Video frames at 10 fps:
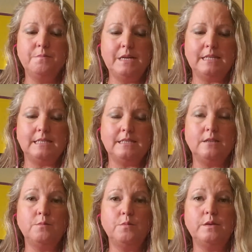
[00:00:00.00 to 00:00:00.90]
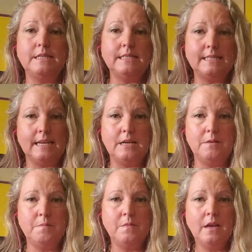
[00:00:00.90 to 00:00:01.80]
meters of
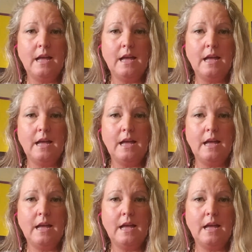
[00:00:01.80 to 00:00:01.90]
wisdom